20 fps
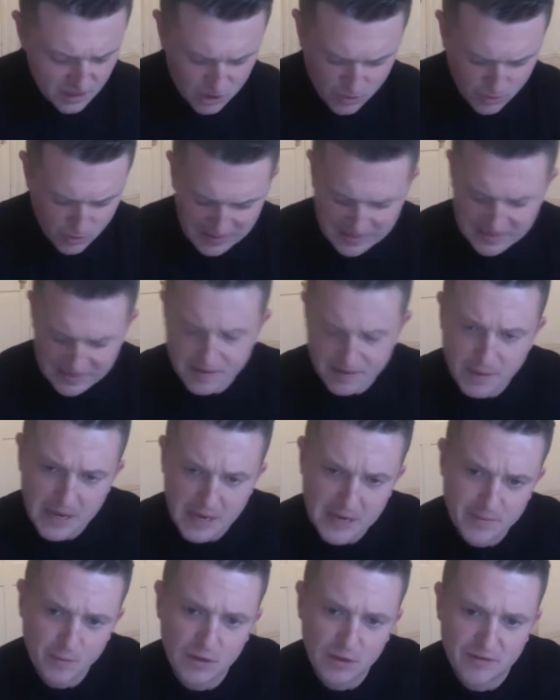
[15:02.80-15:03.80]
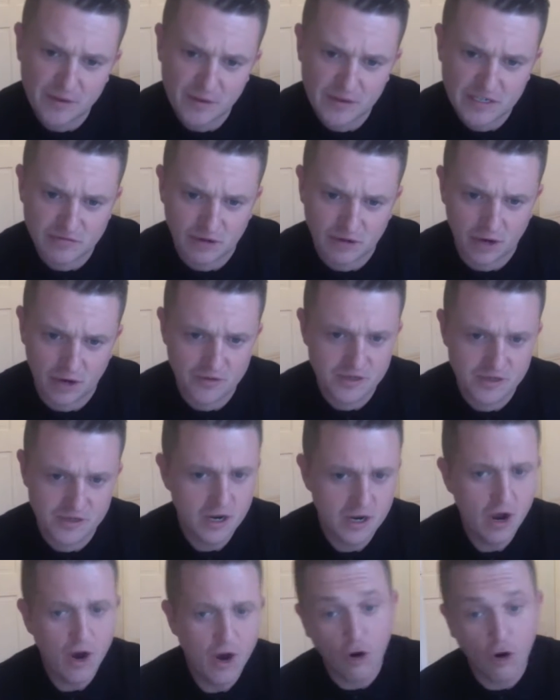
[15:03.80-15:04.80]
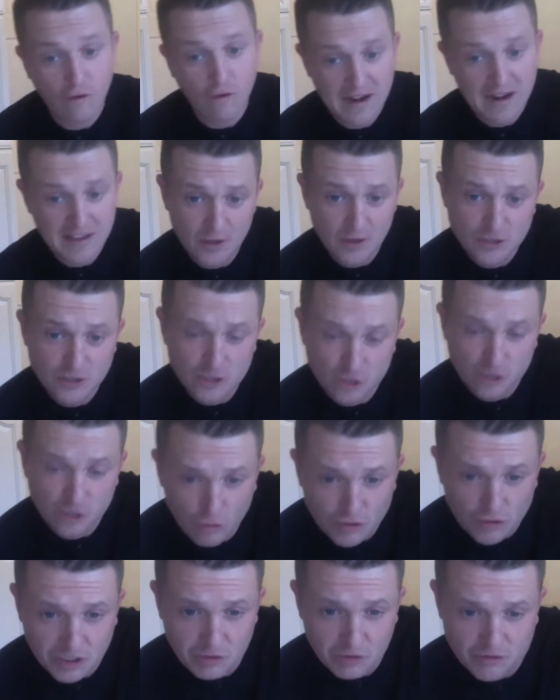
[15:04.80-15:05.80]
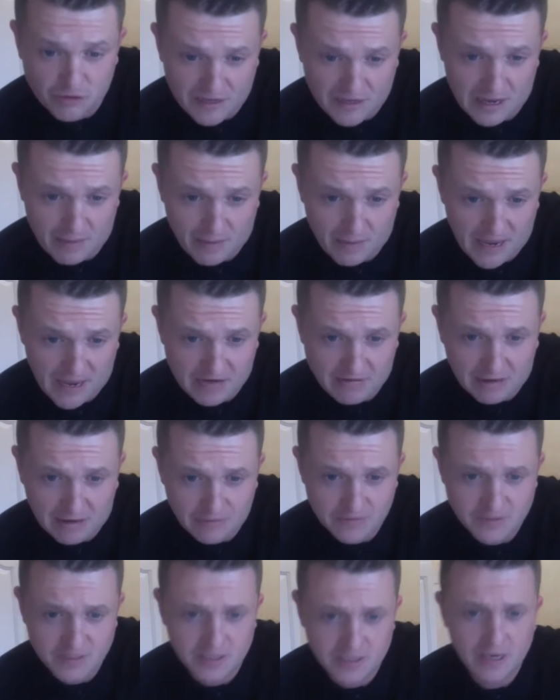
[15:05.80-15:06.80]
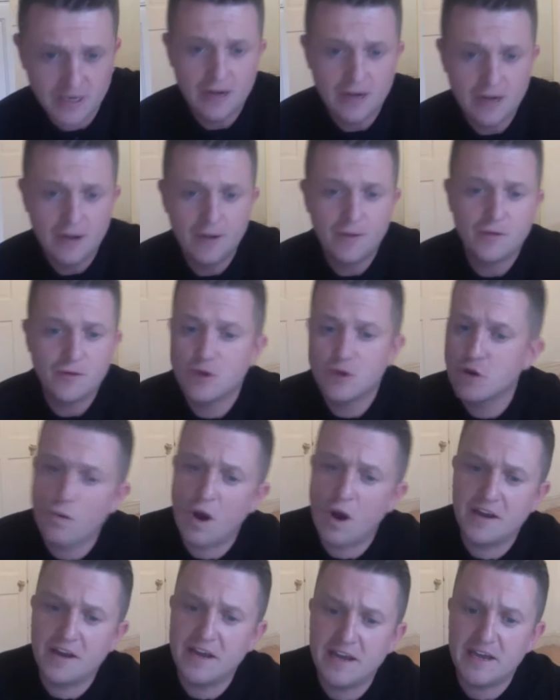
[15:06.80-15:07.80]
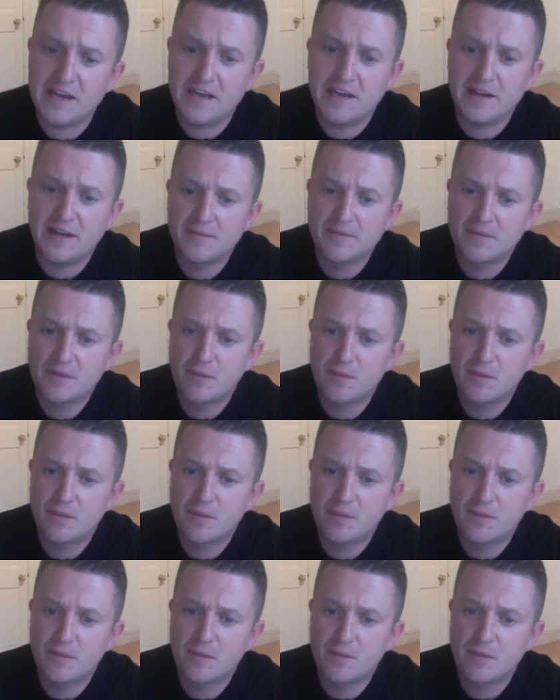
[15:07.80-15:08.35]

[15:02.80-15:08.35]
to any of the people living on this road or any of those school children in that playground, you weren't here.